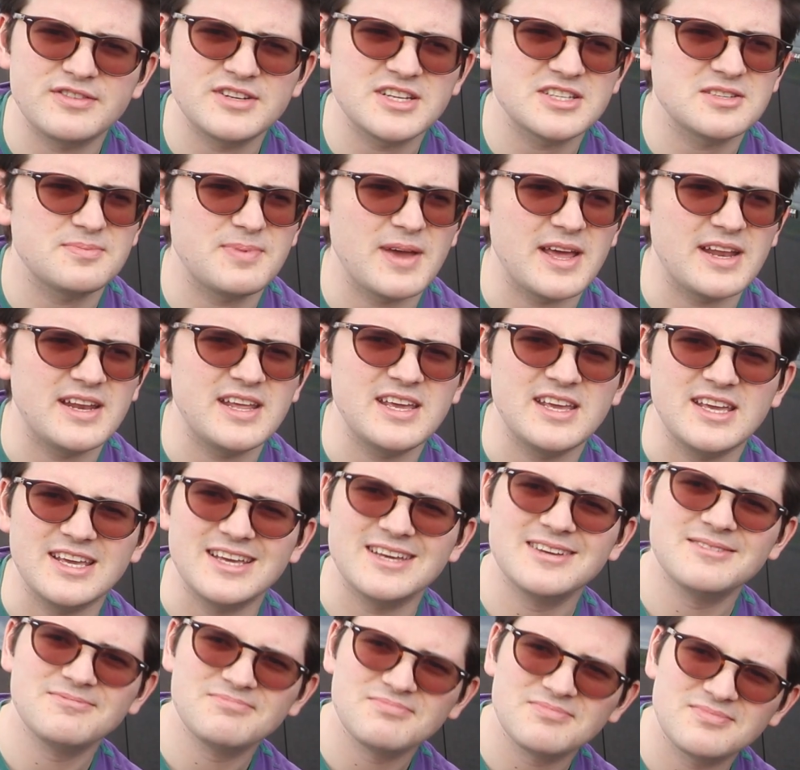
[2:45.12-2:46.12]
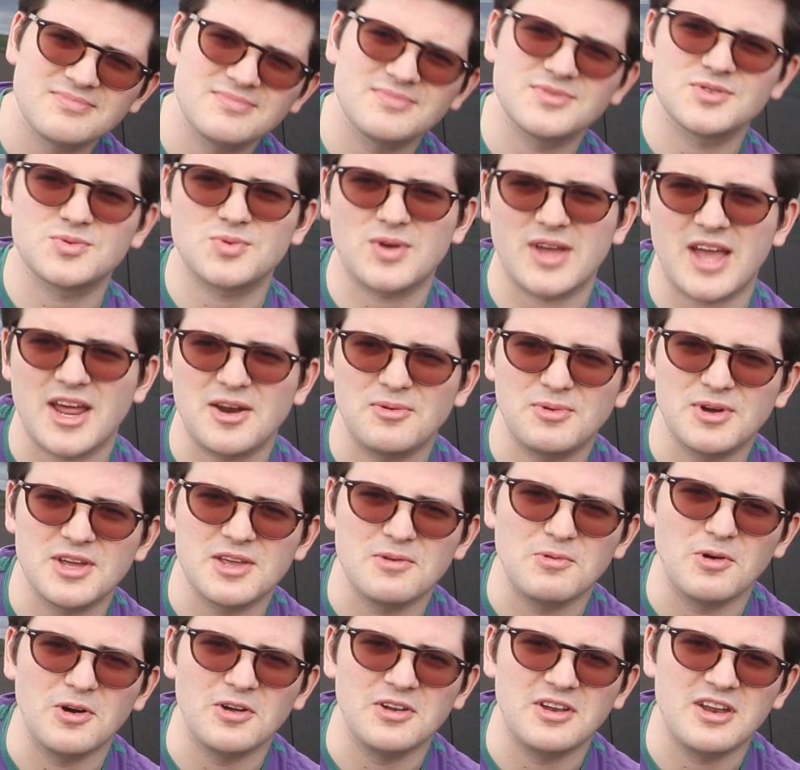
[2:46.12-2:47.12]
for dissipating heat, is kind of what
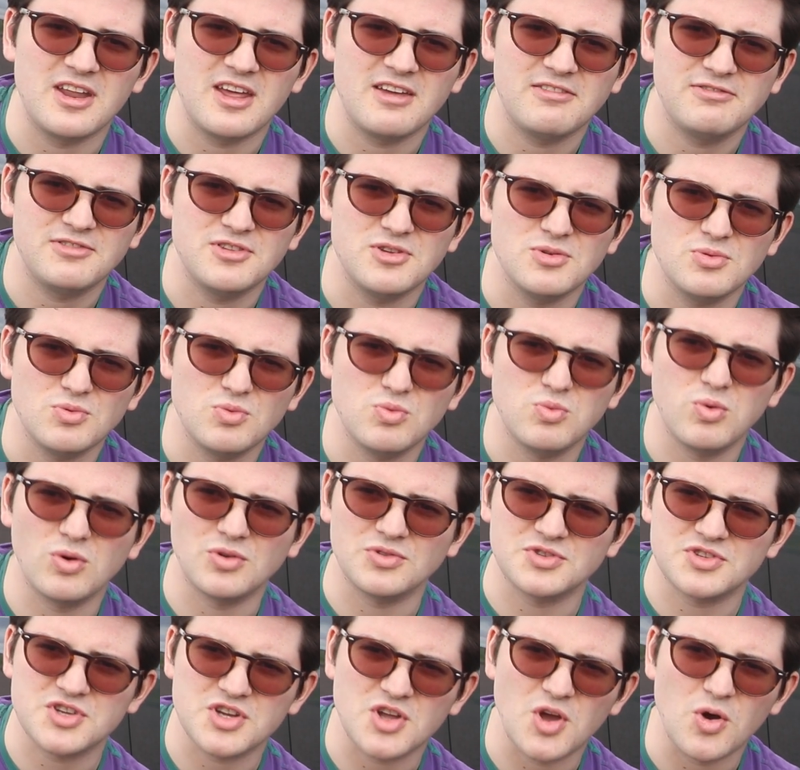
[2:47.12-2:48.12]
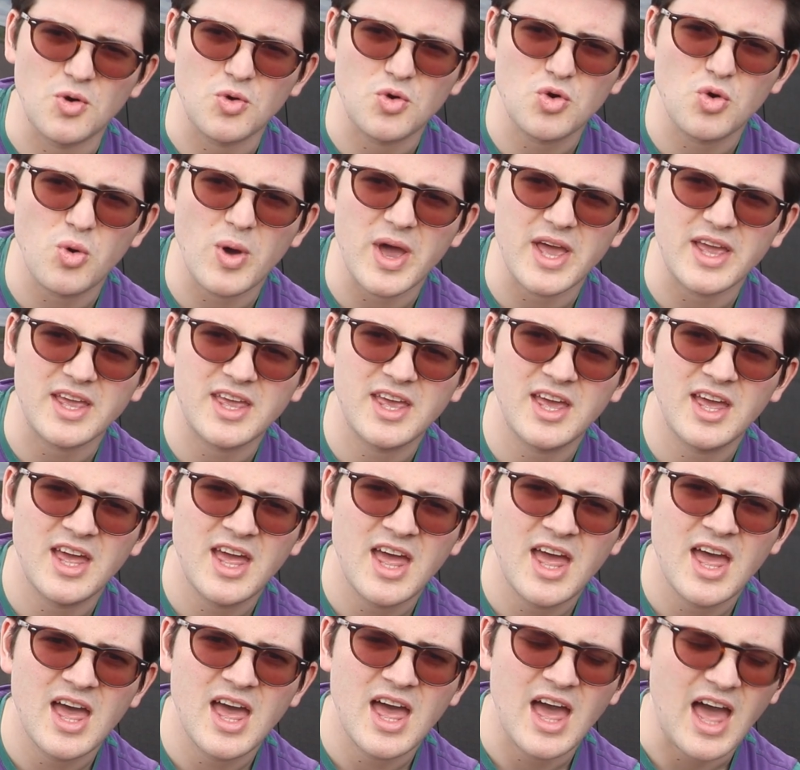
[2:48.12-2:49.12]
you want if you want to go quick,
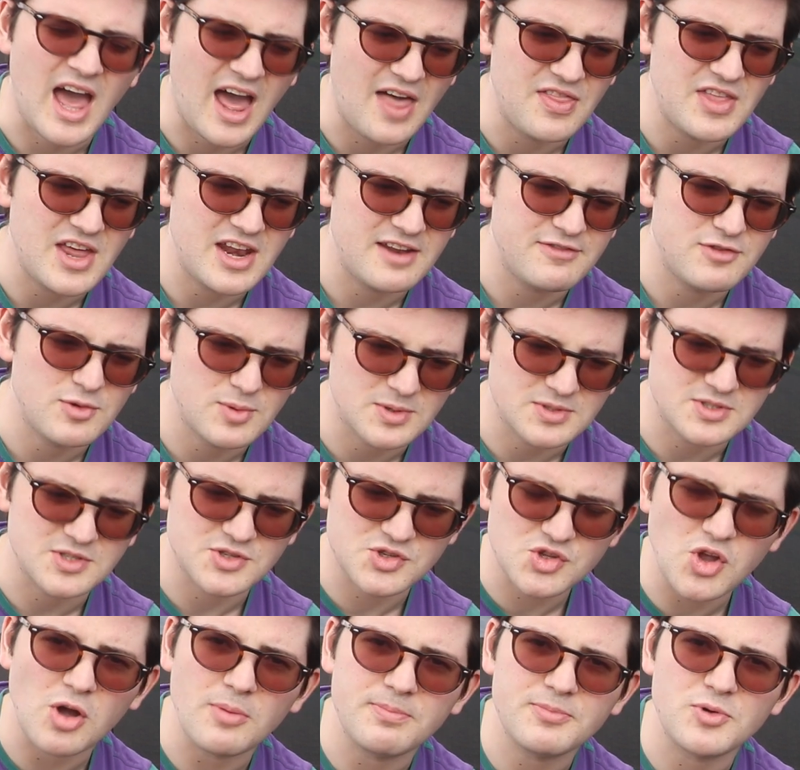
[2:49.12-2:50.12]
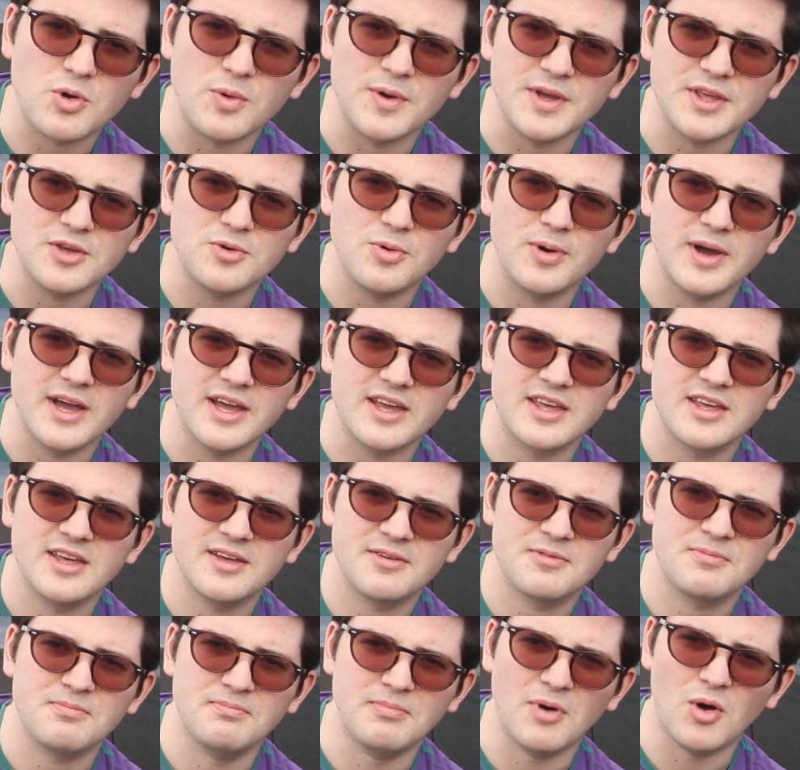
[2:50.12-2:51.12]
and then if you want to stop going quick
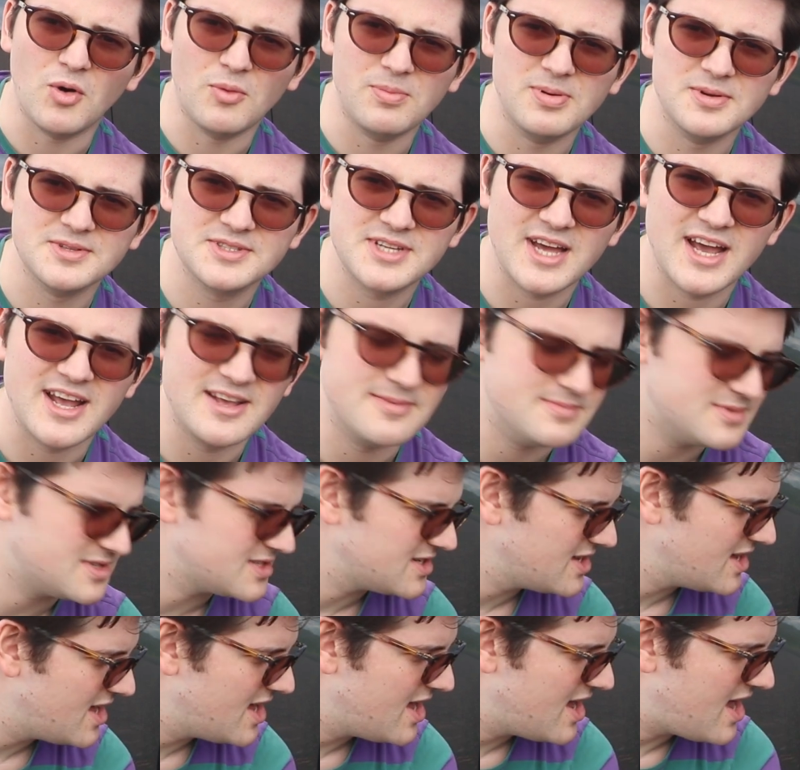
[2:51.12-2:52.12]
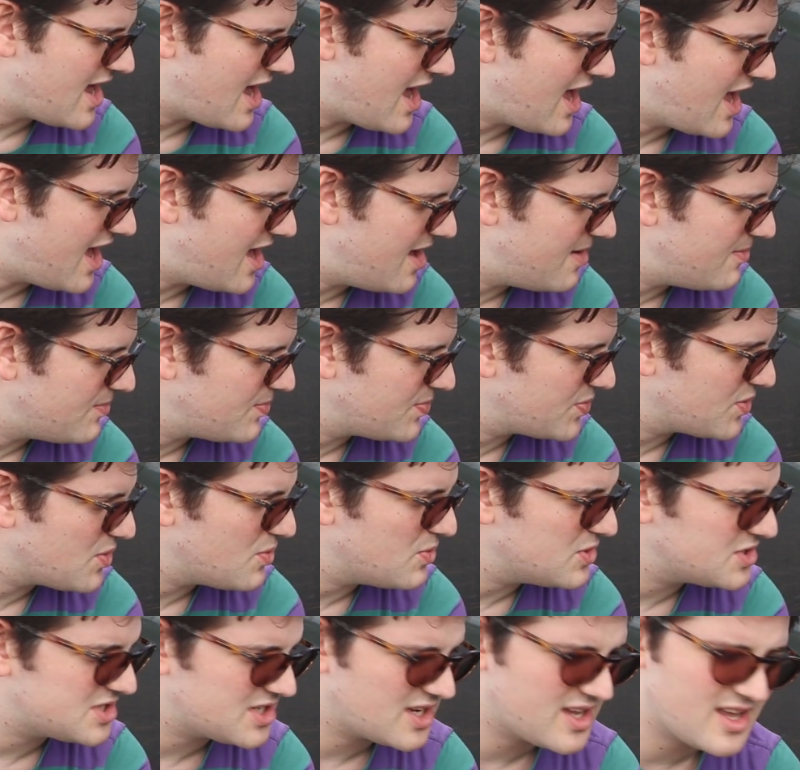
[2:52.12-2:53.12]
multiple times.
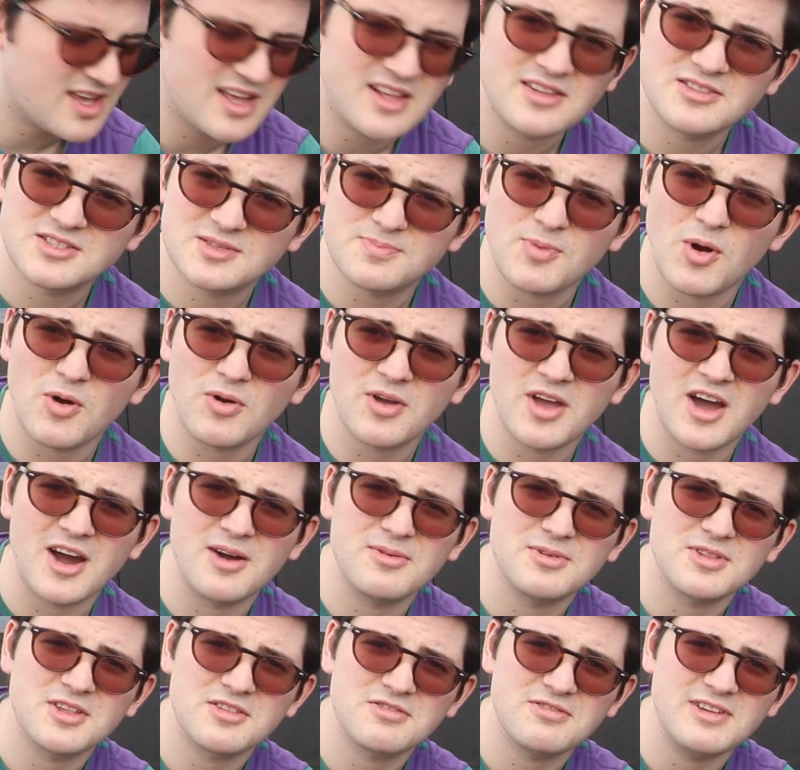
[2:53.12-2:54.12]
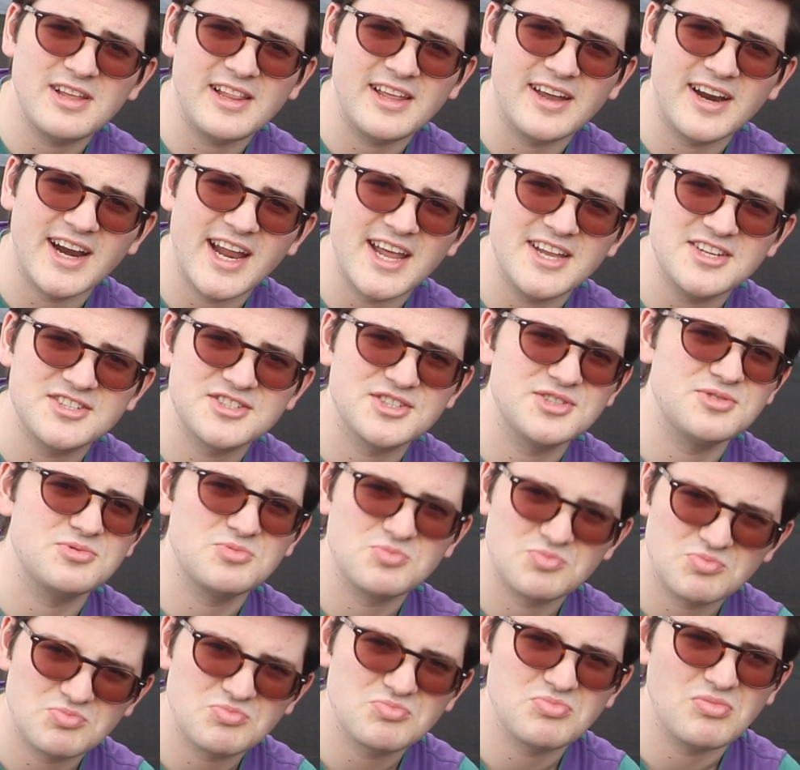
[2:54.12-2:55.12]
Which a small car with a 3-litre engine,
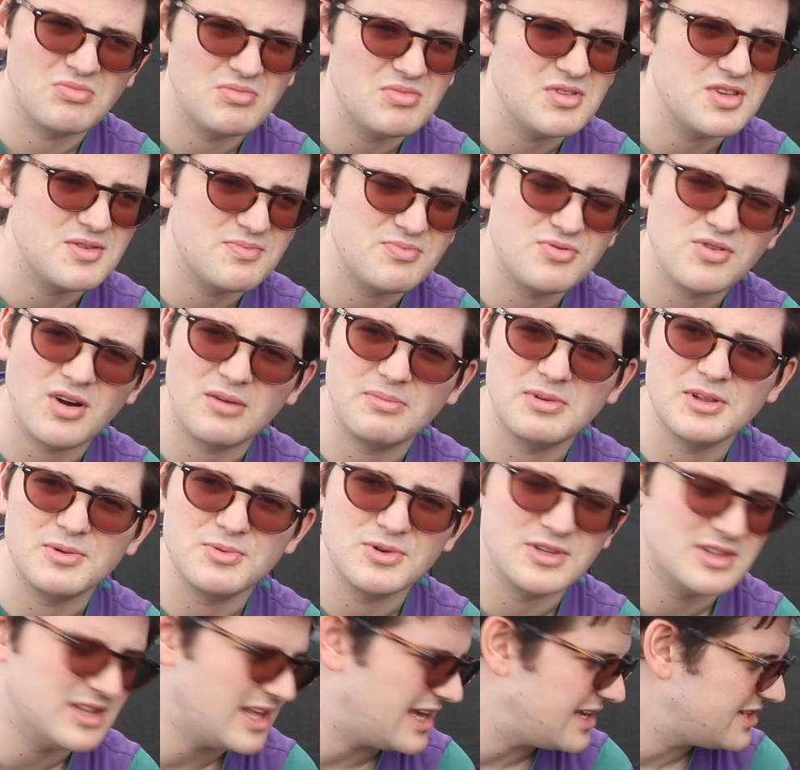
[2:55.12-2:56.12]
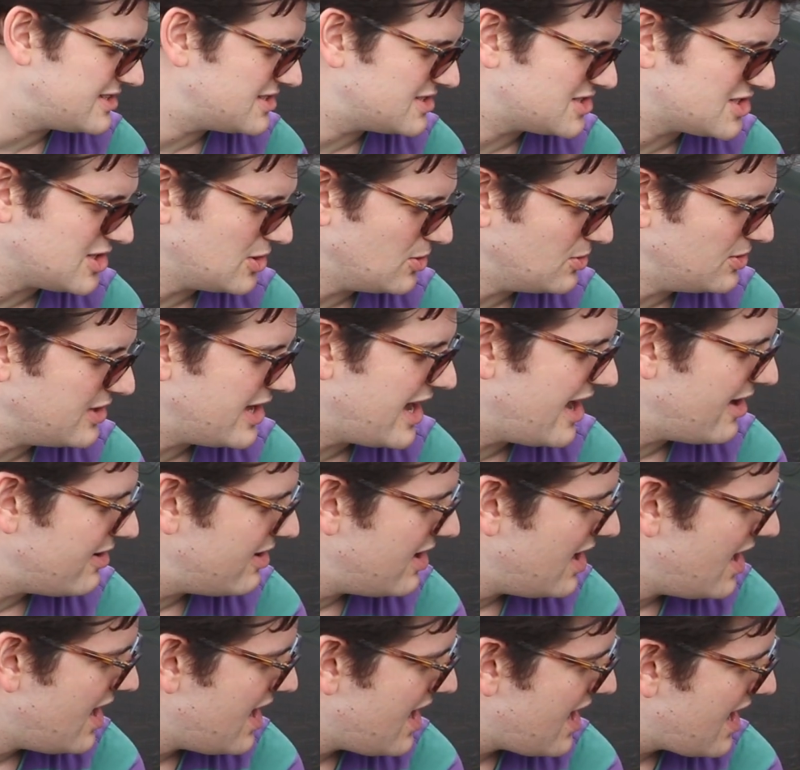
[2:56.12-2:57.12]
you probably would like to slow down.
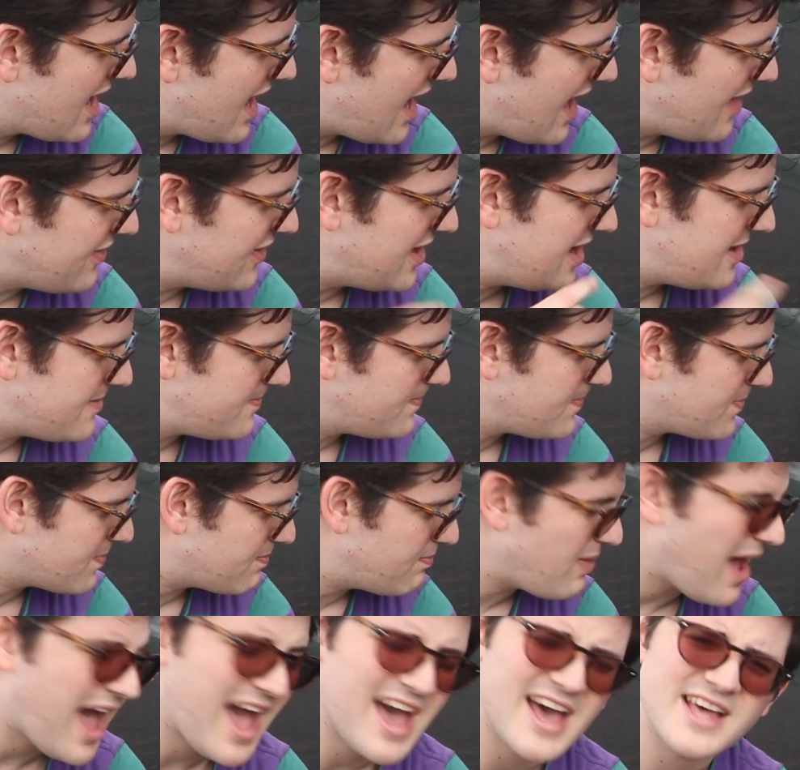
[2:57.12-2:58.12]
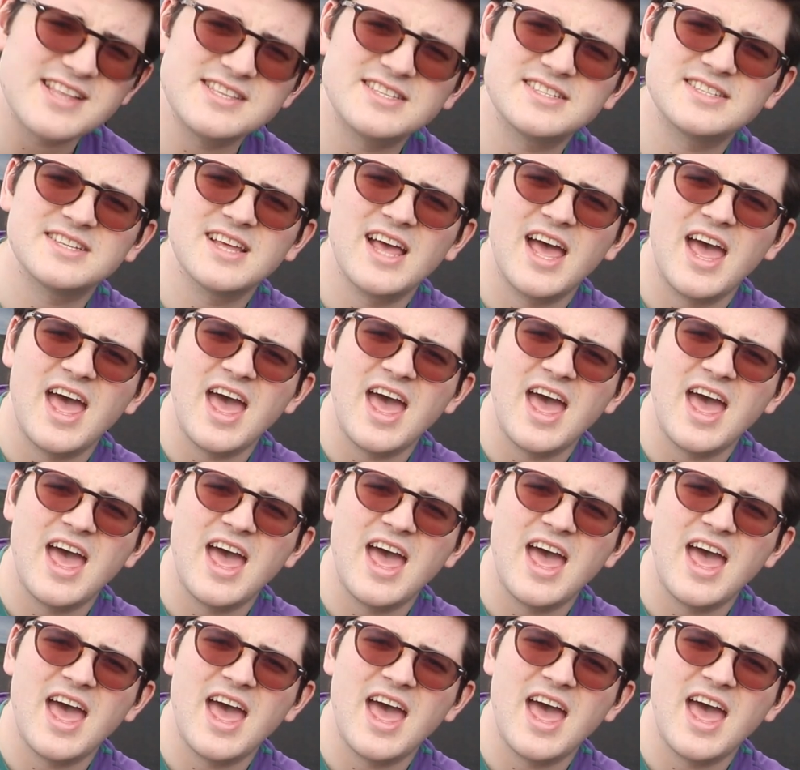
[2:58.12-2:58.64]
And then pads,